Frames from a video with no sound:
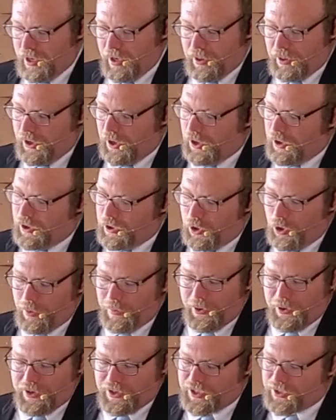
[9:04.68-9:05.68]
There are
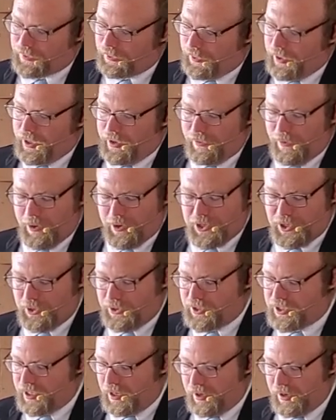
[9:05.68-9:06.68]
numerous free devotional
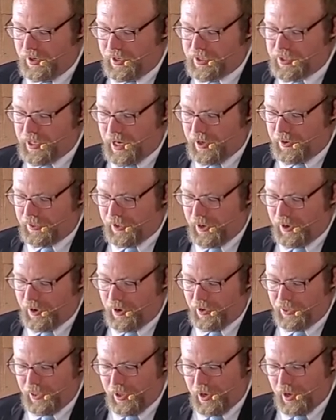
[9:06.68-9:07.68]
series out there
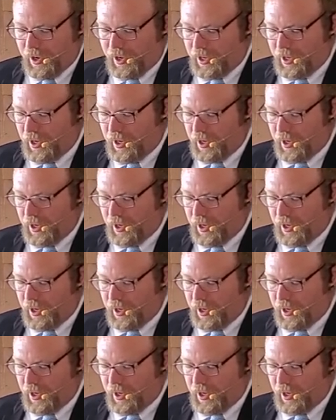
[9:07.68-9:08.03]
online